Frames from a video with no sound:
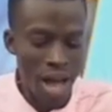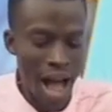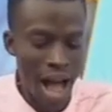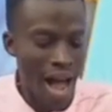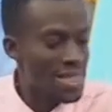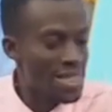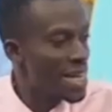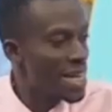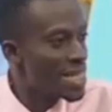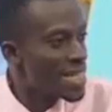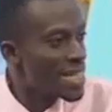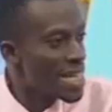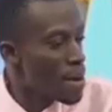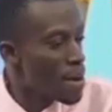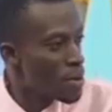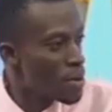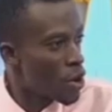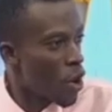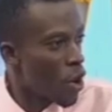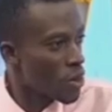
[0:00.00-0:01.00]

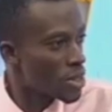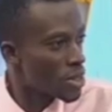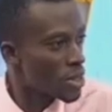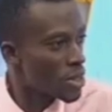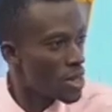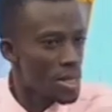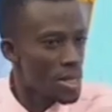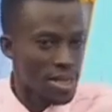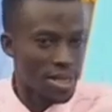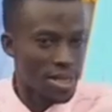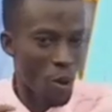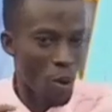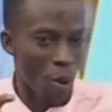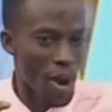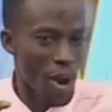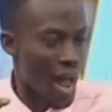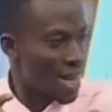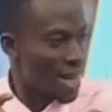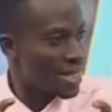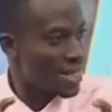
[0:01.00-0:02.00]
Argentina because
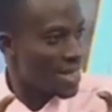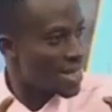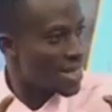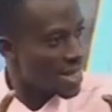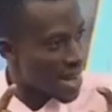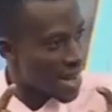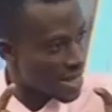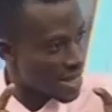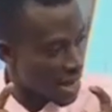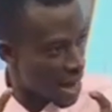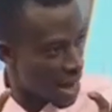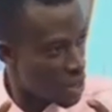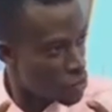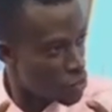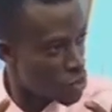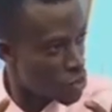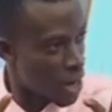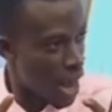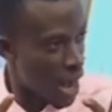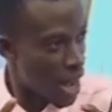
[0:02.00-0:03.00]
Argentina as a
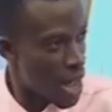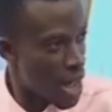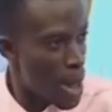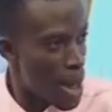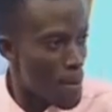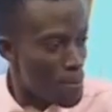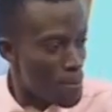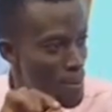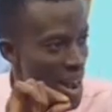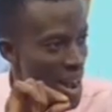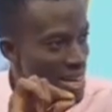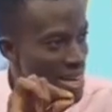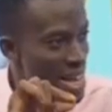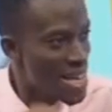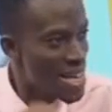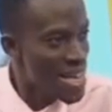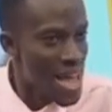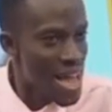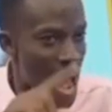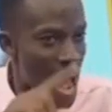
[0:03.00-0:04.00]
country by the
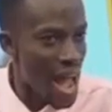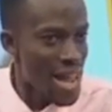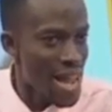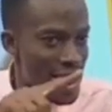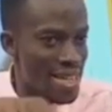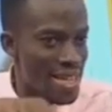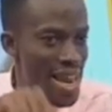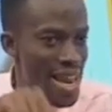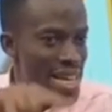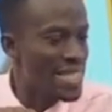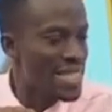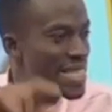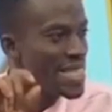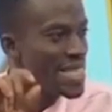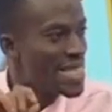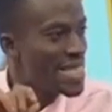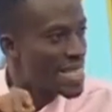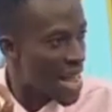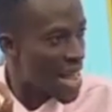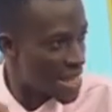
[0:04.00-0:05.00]
year
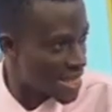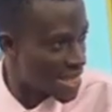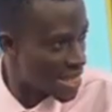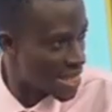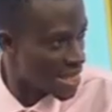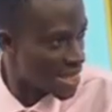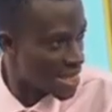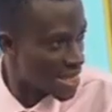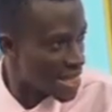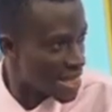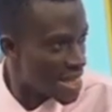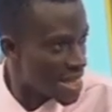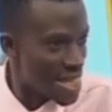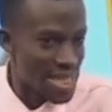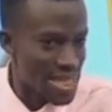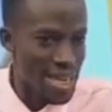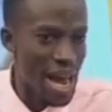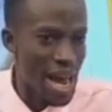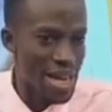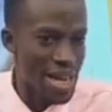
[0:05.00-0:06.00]
1913,
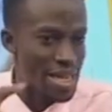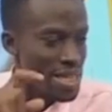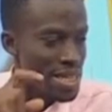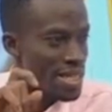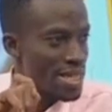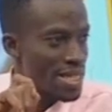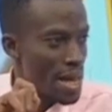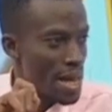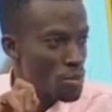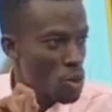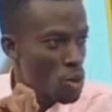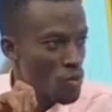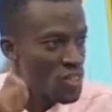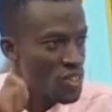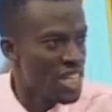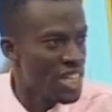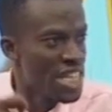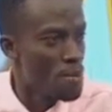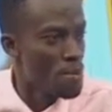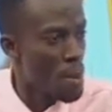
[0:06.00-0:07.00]
now in terms of
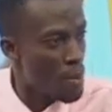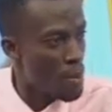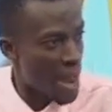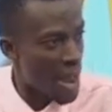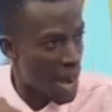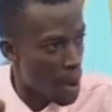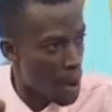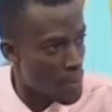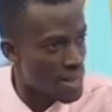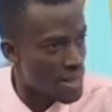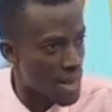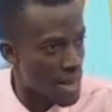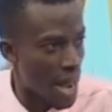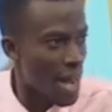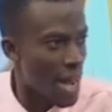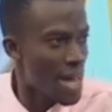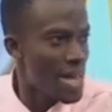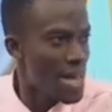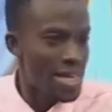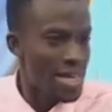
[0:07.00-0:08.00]
GDP per capita,
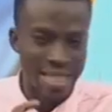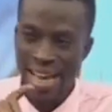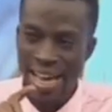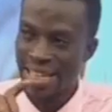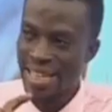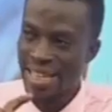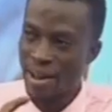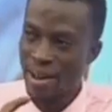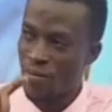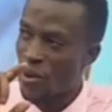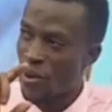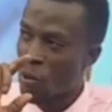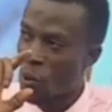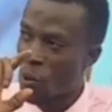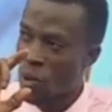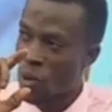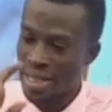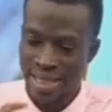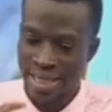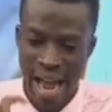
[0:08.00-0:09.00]
now they're
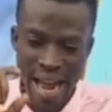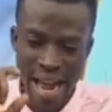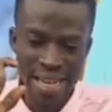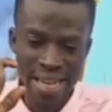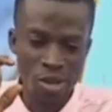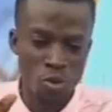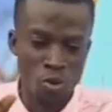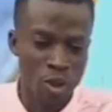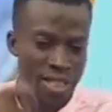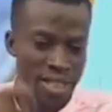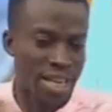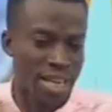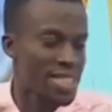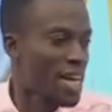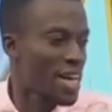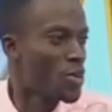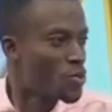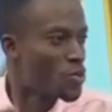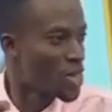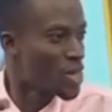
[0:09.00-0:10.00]
the 10
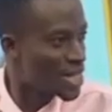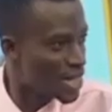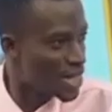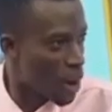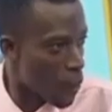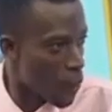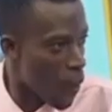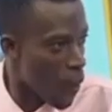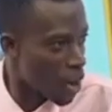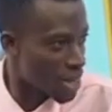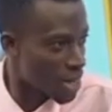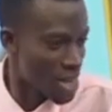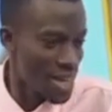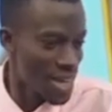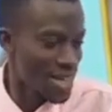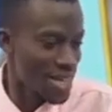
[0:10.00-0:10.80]
richest countries in the world.